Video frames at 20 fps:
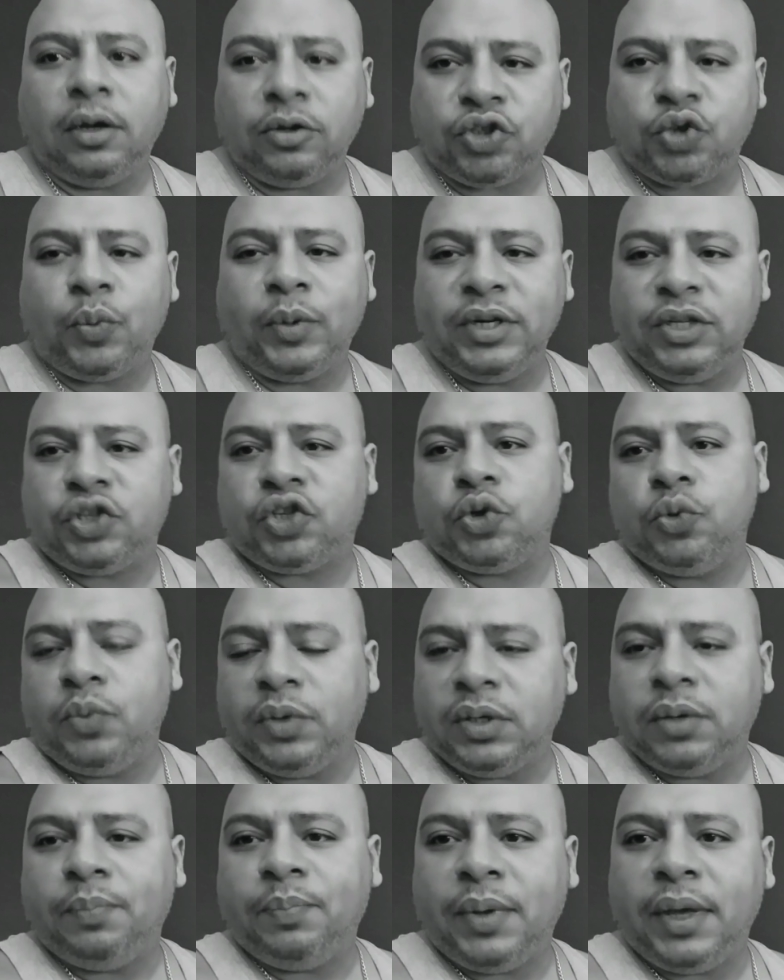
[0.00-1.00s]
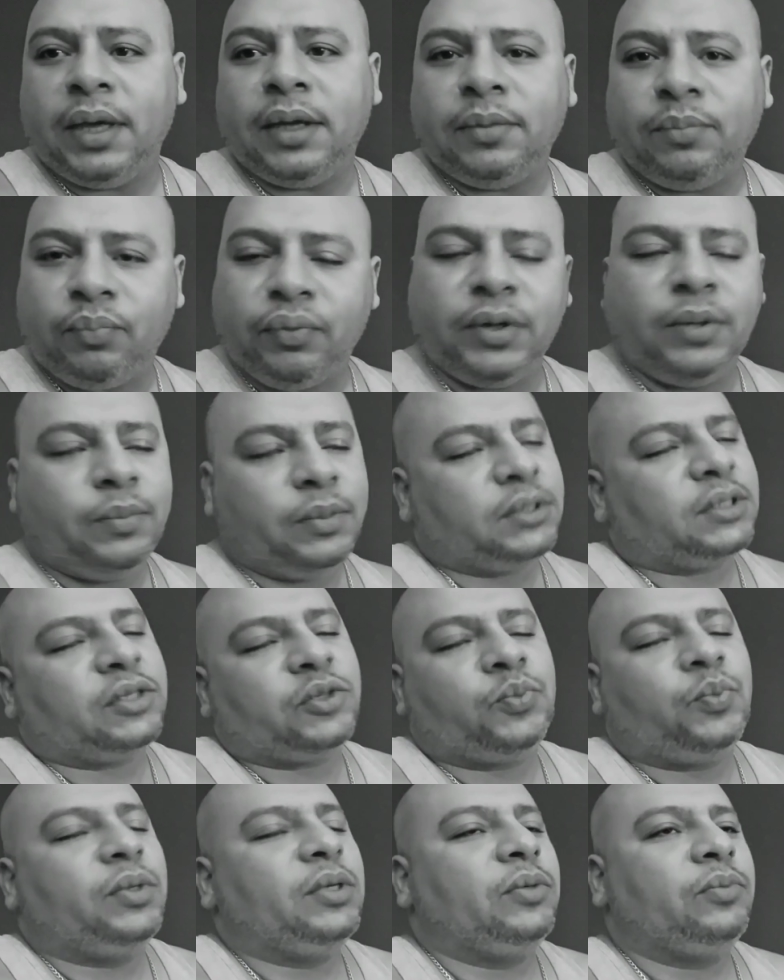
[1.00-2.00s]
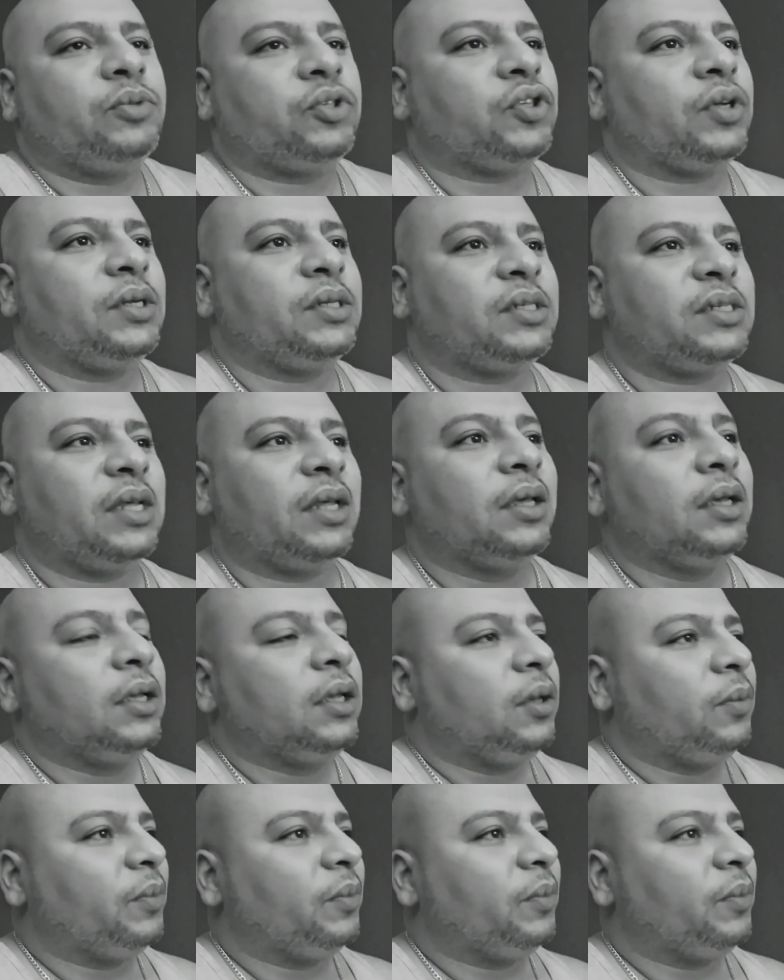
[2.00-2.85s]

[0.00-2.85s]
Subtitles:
22 in the bed. Pretty much that's what he was trying to say.